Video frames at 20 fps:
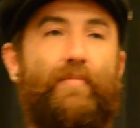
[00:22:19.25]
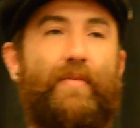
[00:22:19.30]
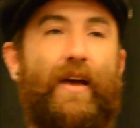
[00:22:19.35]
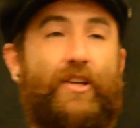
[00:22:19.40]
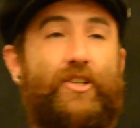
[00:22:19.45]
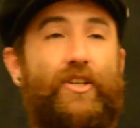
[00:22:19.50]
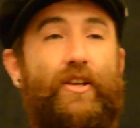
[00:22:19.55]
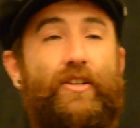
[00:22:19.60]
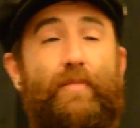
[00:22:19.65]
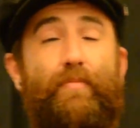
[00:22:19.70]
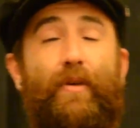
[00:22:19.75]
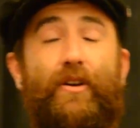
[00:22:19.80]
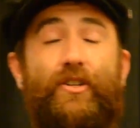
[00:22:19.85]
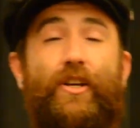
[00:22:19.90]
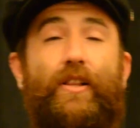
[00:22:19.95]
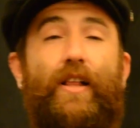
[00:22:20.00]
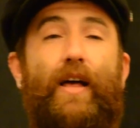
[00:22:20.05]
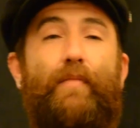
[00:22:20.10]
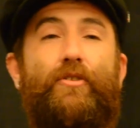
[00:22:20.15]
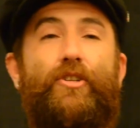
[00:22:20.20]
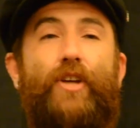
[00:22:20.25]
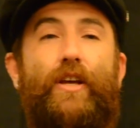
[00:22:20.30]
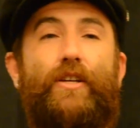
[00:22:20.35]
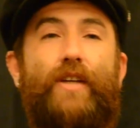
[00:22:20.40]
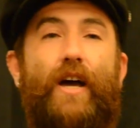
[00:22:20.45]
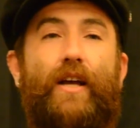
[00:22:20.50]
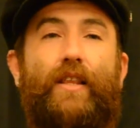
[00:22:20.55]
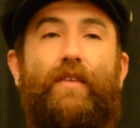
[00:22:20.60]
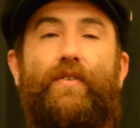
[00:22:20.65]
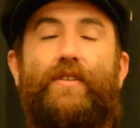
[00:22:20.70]
Actually, there's a bunch of climate change
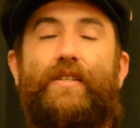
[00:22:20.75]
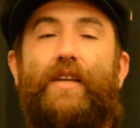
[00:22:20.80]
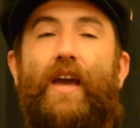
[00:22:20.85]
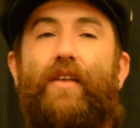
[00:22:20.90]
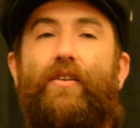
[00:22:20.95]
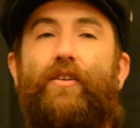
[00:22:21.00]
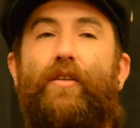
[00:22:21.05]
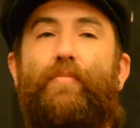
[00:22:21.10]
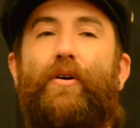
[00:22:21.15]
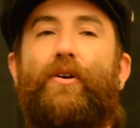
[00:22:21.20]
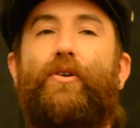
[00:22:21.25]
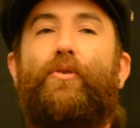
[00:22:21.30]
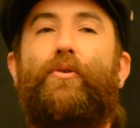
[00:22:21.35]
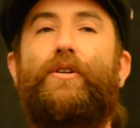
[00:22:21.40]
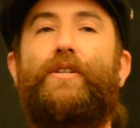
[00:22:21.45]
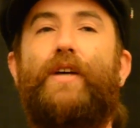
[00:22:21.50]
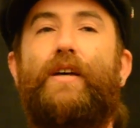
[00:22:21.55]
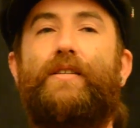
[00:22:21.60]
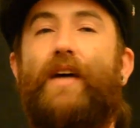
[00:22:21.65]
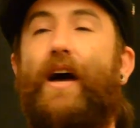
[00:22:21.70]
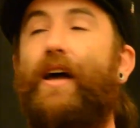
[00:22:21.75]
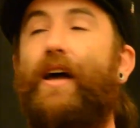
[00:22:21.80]
activists gathered up on Cortez